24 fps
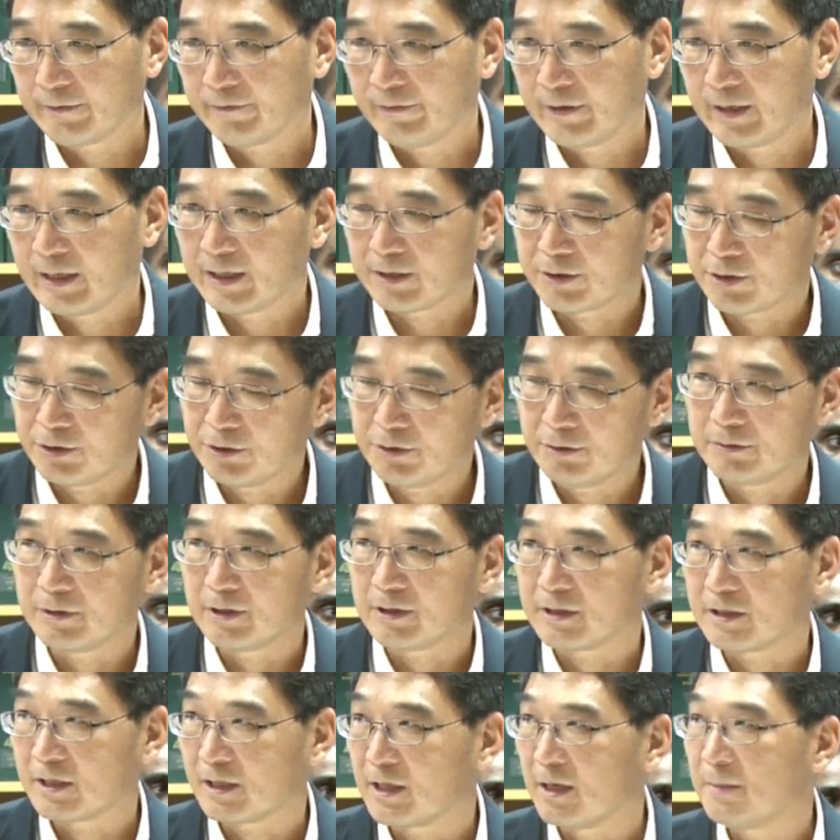very
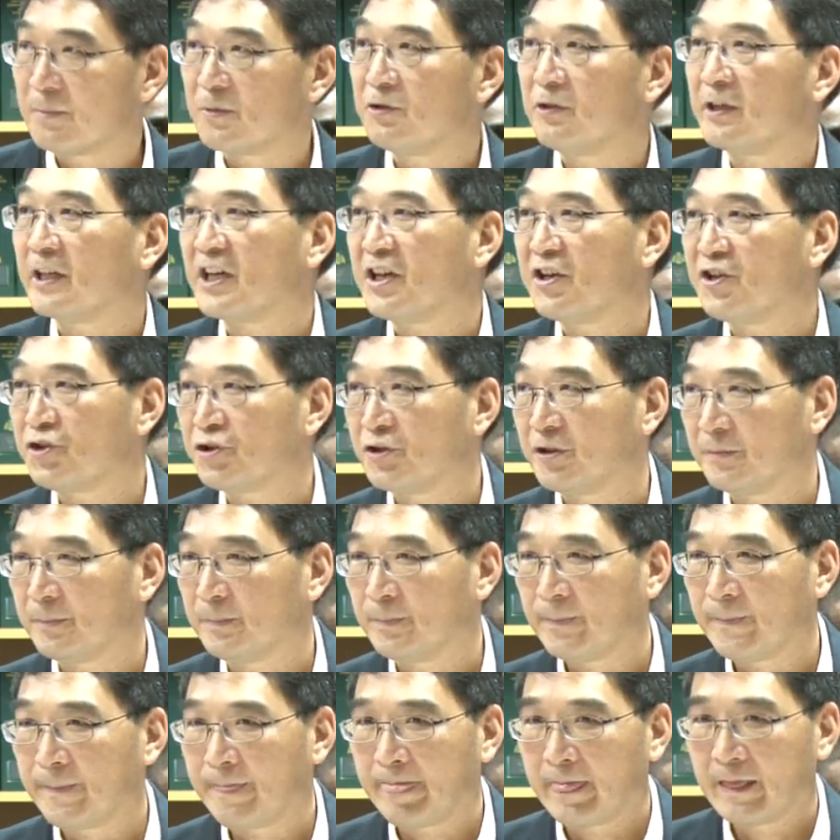good the
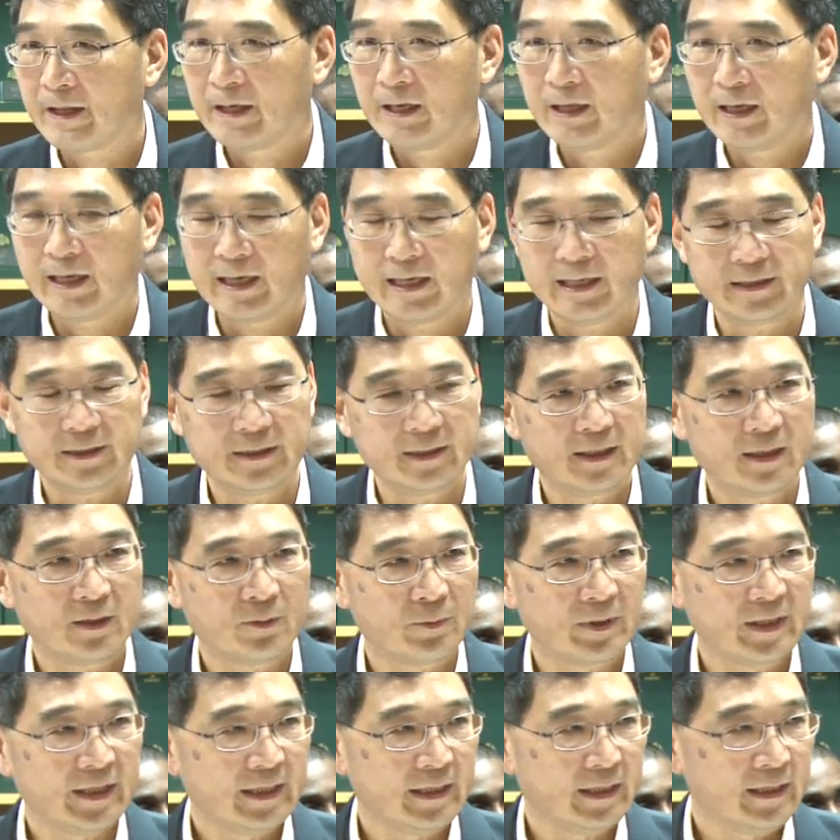communication.
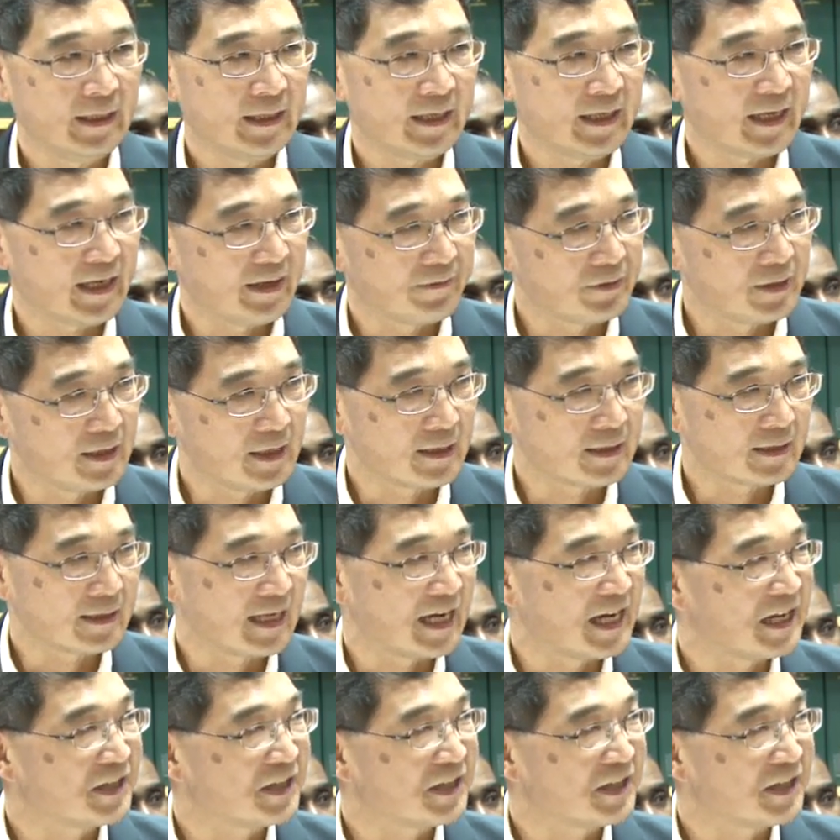And we have this